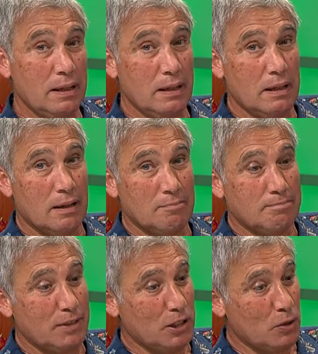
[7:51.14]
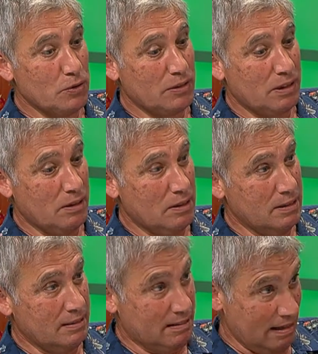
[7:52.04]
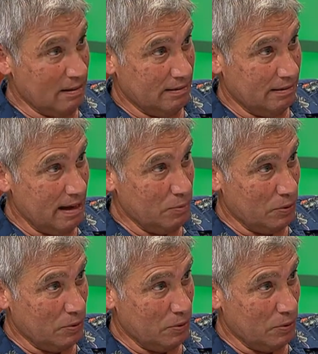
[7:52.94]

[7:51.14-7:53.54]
the ghost that haunts Ellis